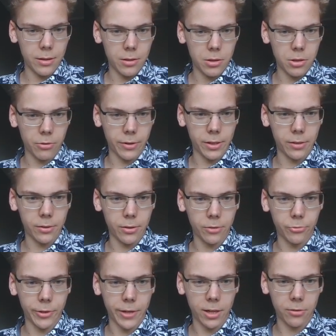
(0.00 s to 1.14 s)
so I did
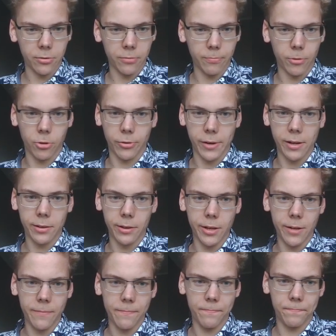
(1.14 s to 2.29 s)
not react
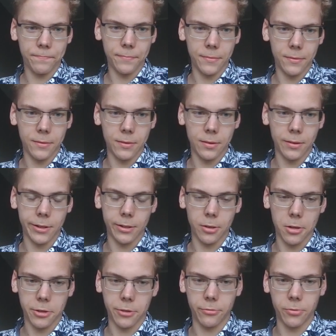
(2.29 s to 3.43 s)
correctly. I
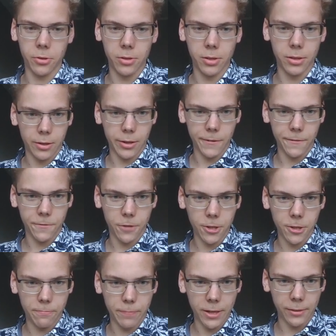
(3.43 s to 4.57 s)
lost the rook. I
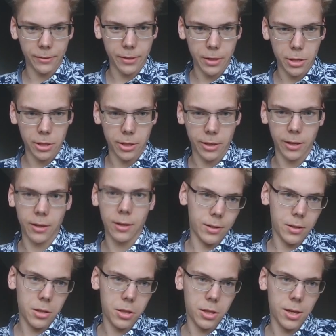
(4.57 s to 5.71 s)
fought back nicely.
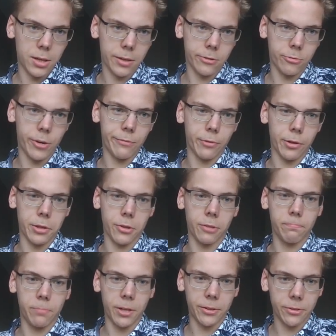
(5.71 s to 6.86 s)
Let's say the queen was
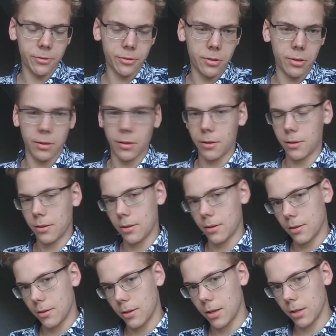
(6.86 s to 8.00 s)
not blundered.
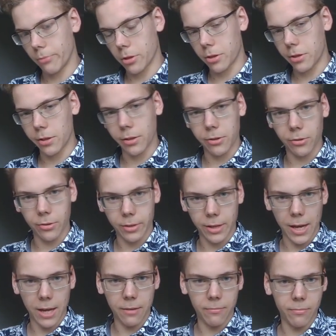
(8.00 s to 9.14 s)
It was still a good
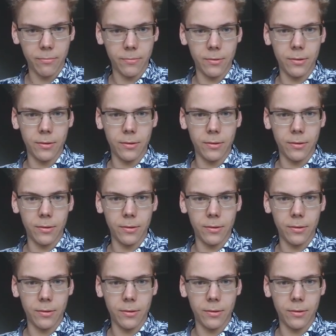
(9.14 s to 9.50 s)
game.